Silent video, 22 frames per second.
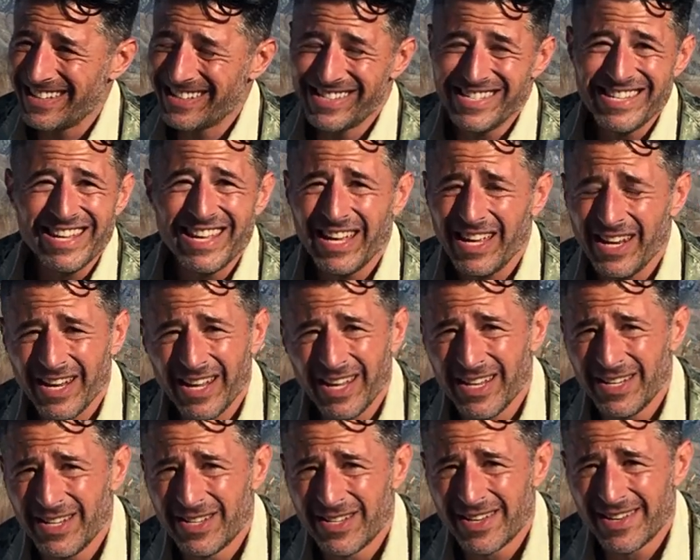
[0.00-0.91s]
is
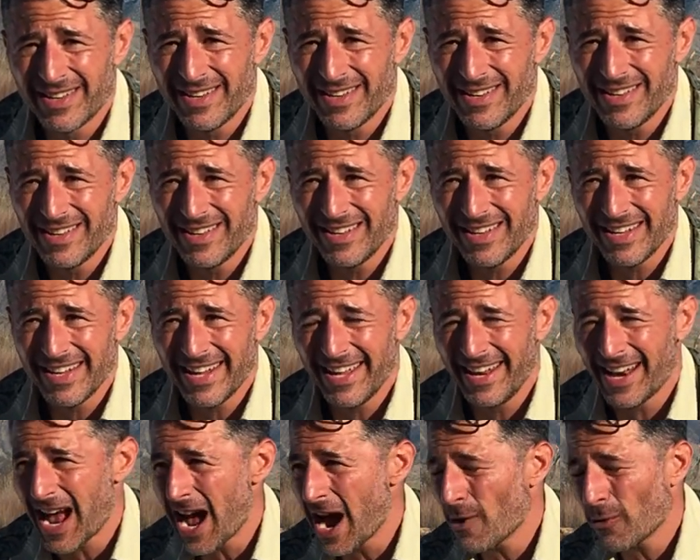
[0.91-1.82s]
needed
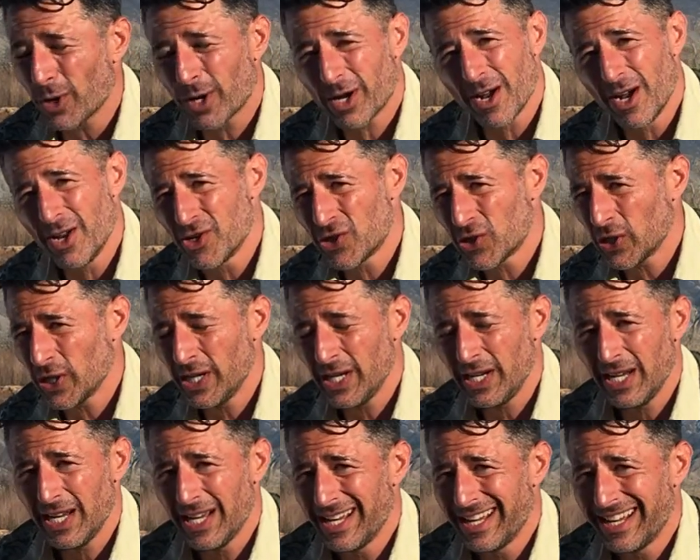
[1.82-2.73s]
in our
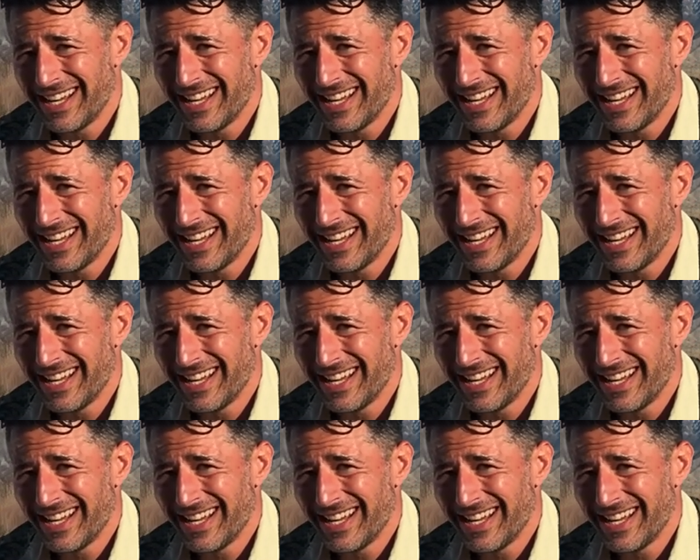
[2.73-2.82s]
country,